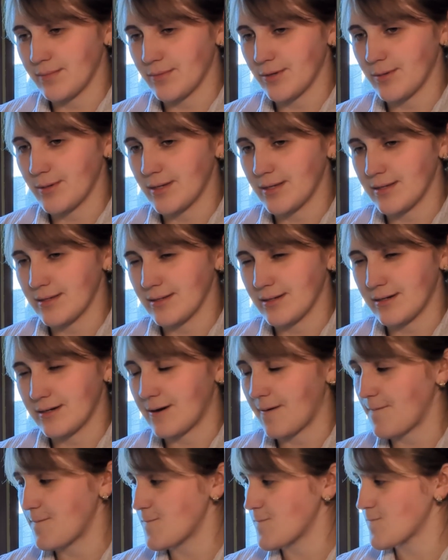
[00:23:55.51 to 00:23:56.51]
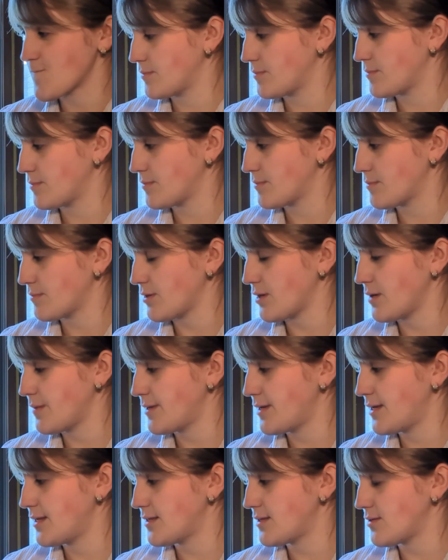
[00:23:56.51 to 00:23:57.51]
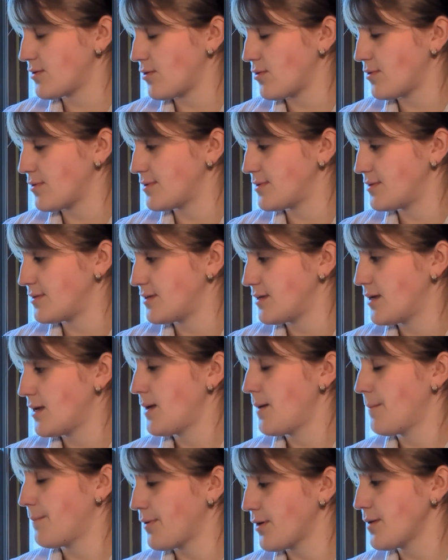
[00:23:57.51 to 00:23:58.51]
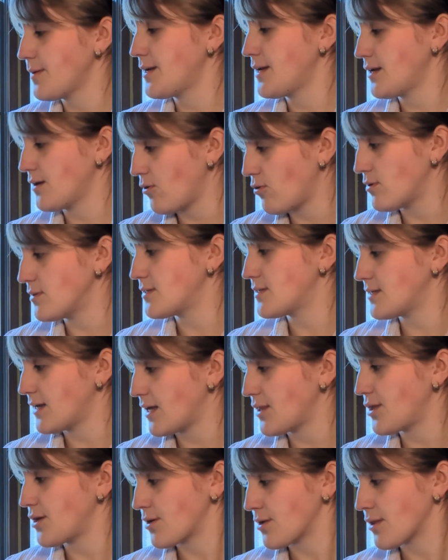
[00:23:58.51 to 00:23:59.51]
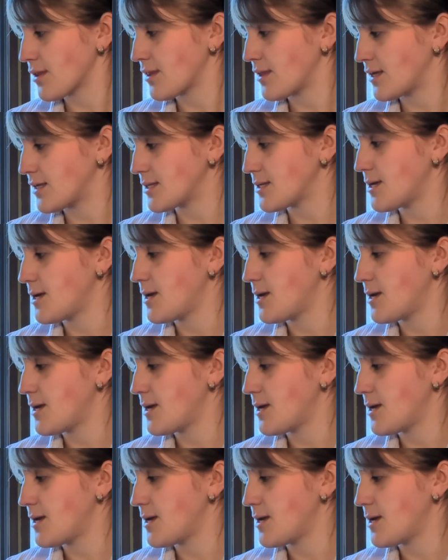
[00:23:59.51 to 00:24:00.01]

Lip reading: Permanent holds not the earthly things.